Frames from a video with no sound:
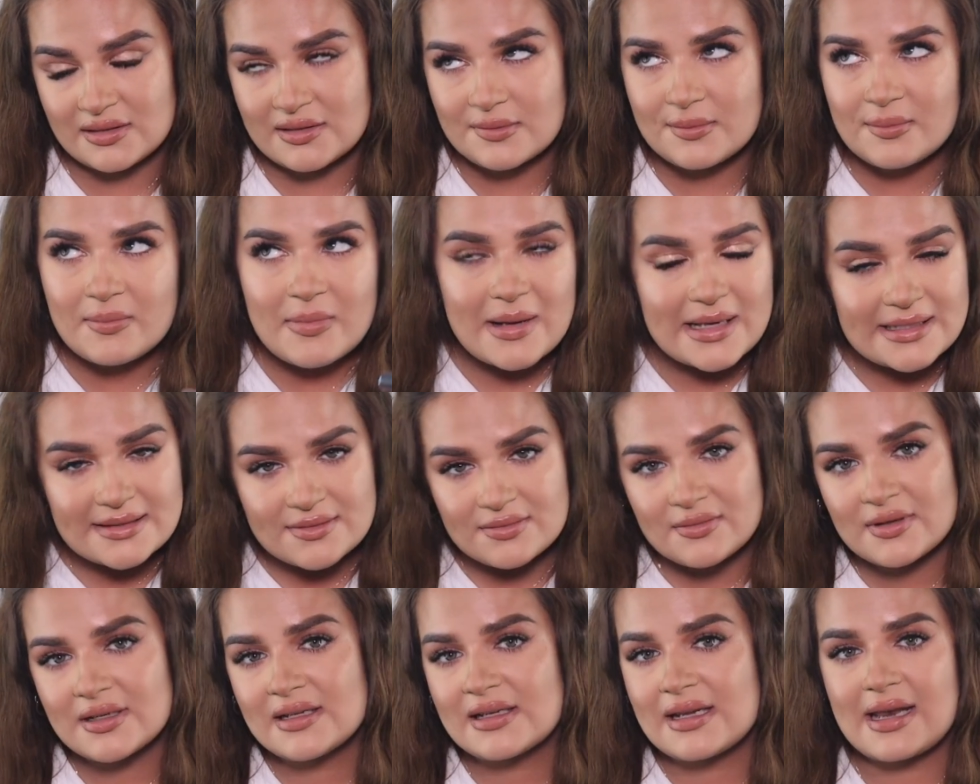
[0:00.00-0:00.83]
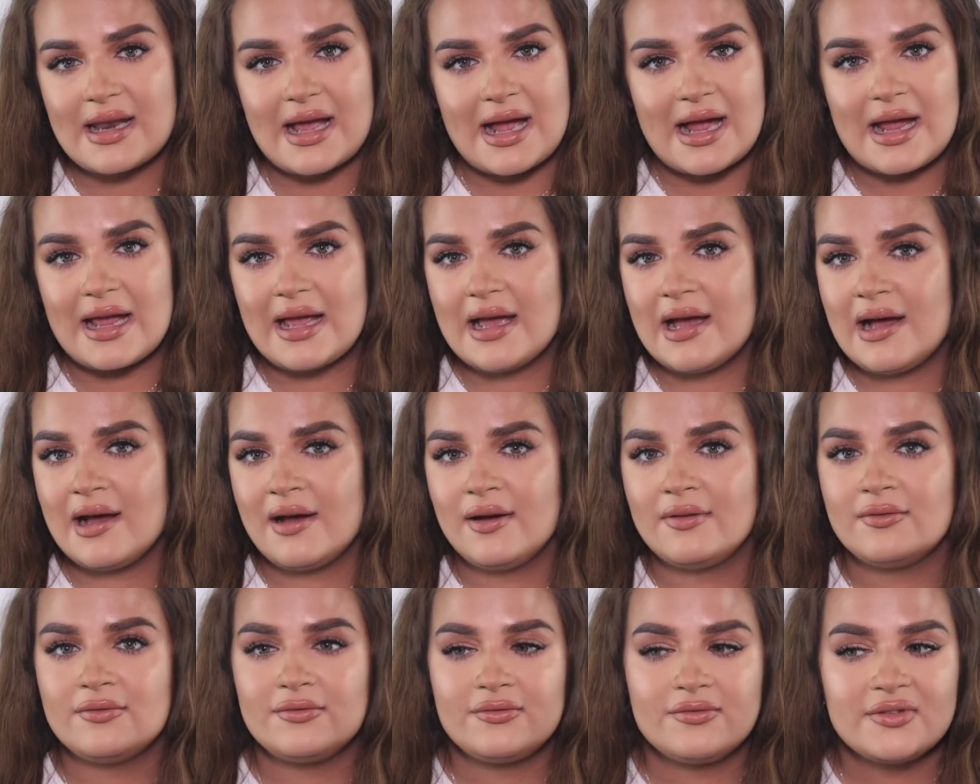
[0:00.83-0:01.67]
The best one that I
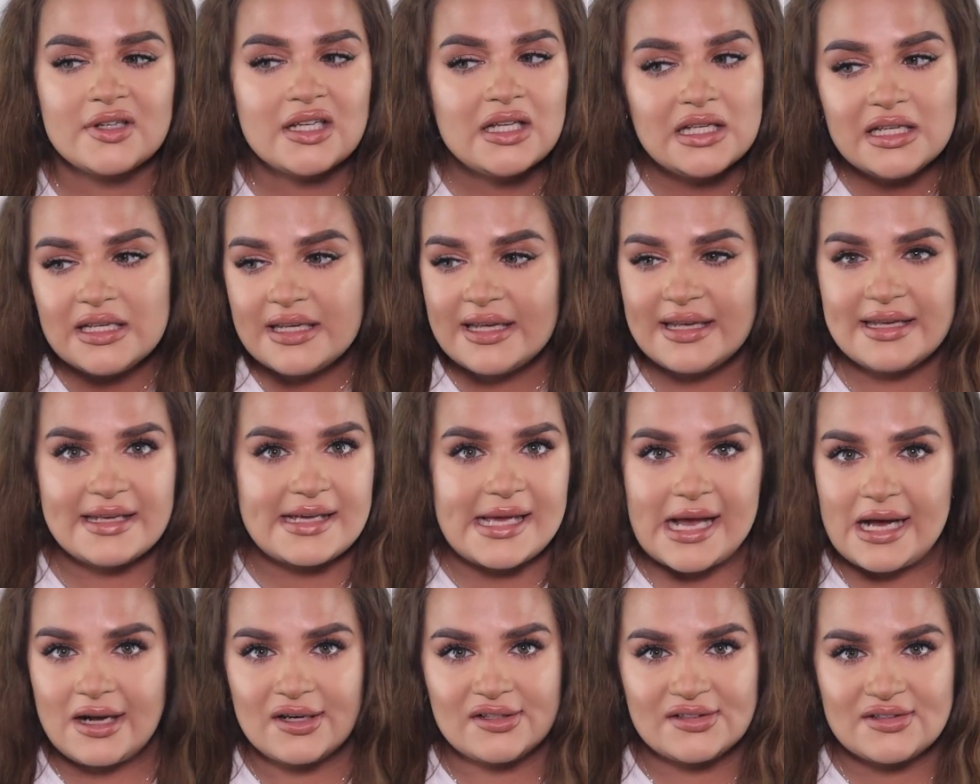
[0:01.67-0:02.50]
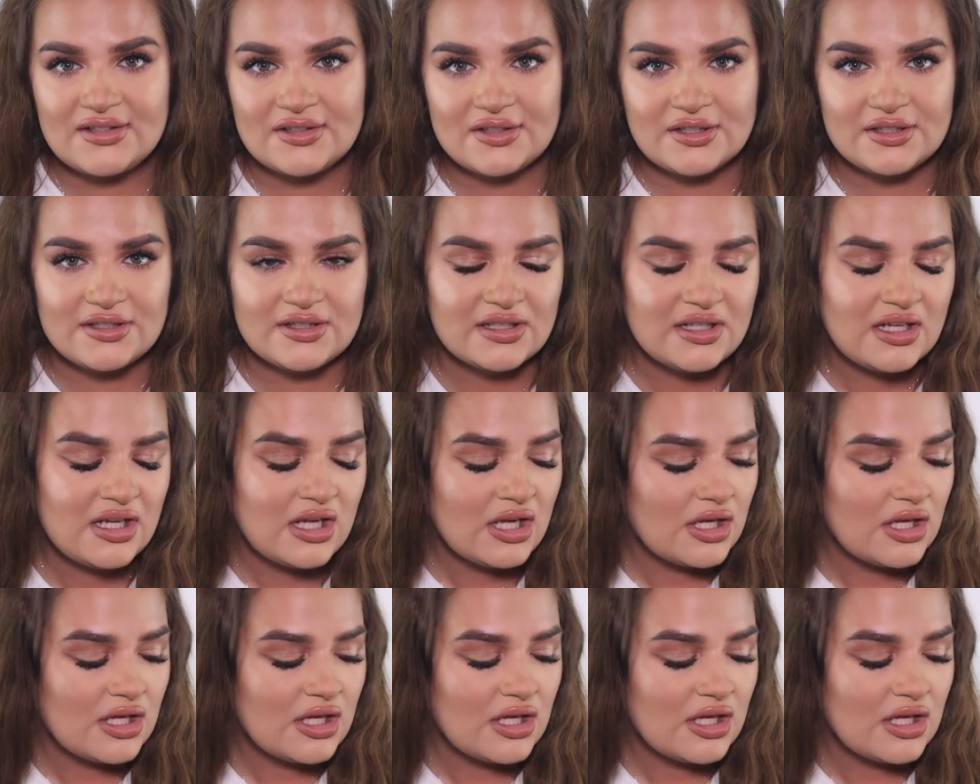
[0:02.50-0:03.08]
have encountered.